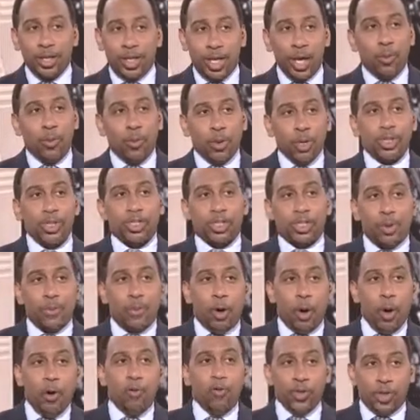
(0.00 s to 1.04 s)
There were some
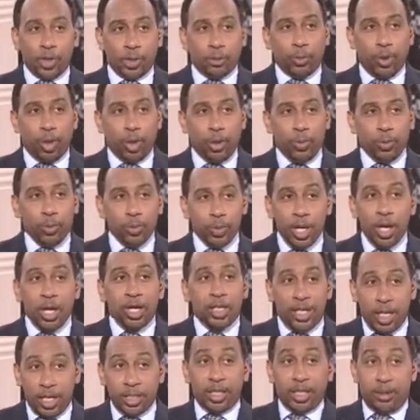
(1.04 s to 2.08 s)
overthrows.
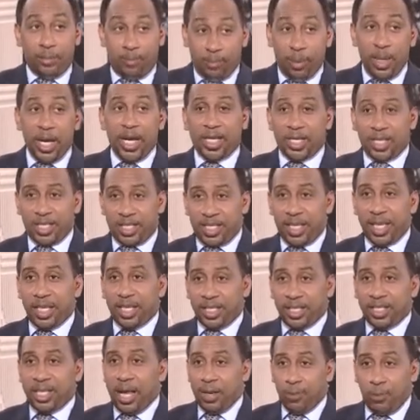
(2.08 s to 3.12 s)
There's a pick
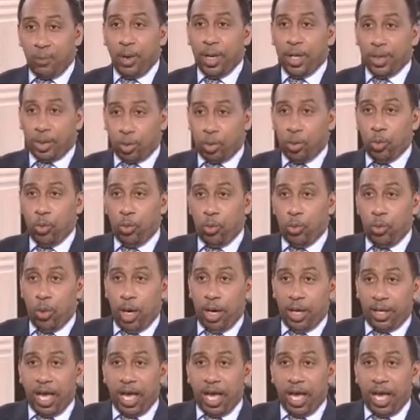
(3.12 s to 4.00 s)
6 that went through